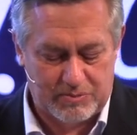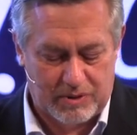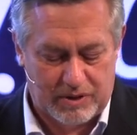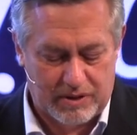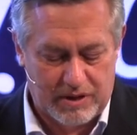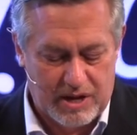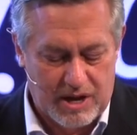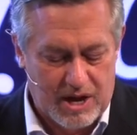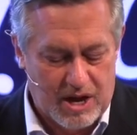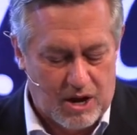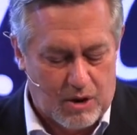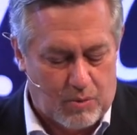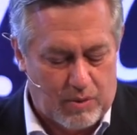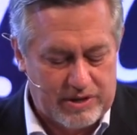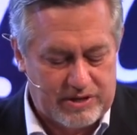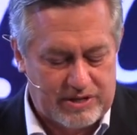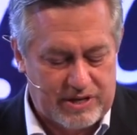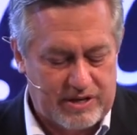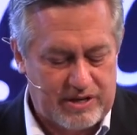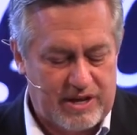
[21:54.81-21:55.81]
but
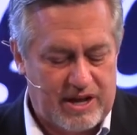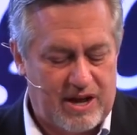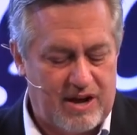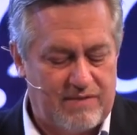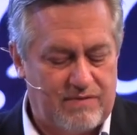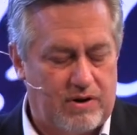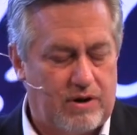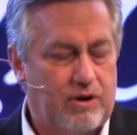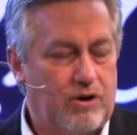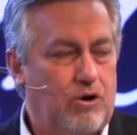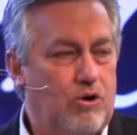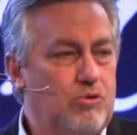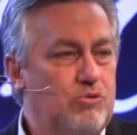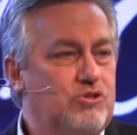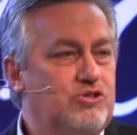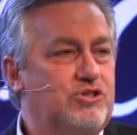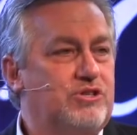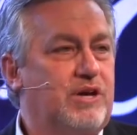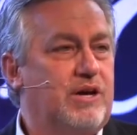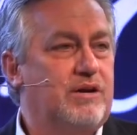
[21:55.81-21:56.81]
we tend to have our
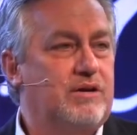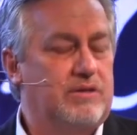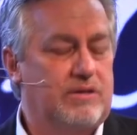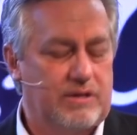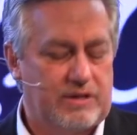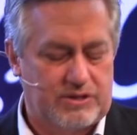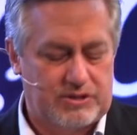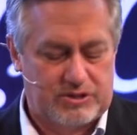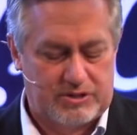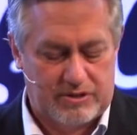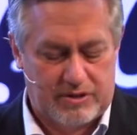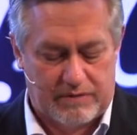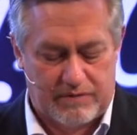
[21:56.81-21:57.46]
own checklist